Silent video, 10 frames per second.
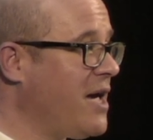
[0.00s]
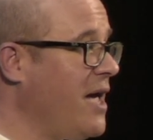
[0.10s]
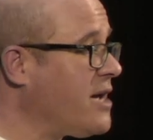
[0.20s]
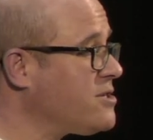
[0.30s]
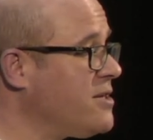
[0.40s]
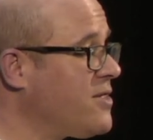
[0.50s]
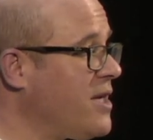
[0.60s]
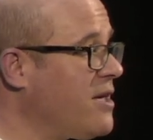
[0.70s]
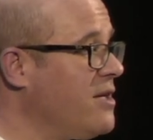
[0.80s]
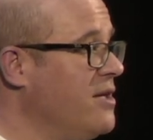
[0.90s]
I actually
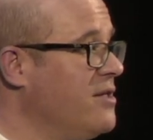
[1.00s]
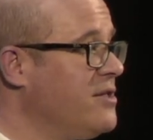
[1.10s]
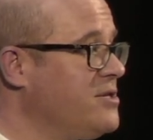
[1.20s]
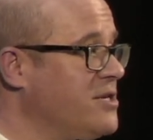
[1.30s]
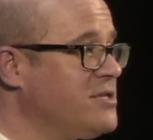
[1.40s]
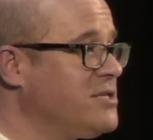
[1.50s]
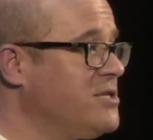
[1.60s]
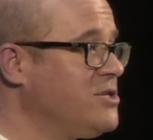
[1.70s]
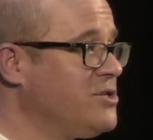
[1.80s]
think the justices